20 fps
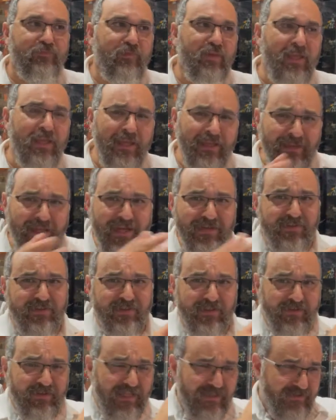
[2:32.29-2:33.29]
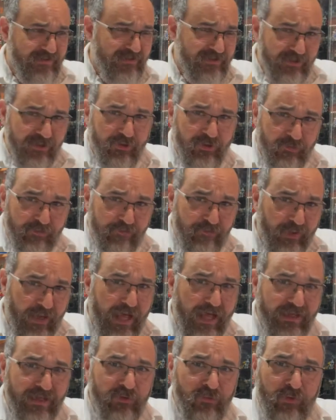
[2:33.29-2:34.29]
And that's the, that's a little
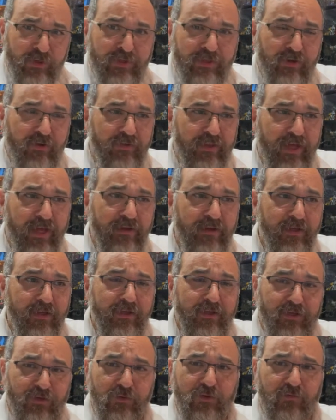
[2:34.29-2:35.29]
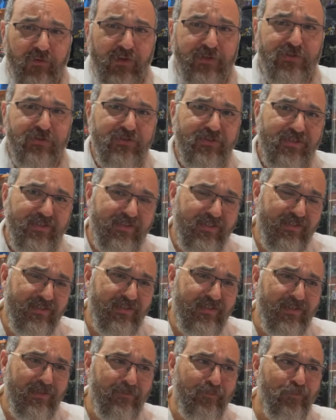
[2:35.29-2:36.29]
pocket window that New Adventures
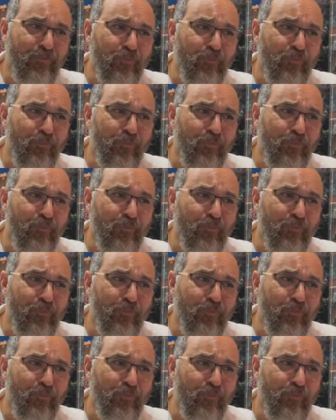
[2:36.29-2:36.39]
existed in.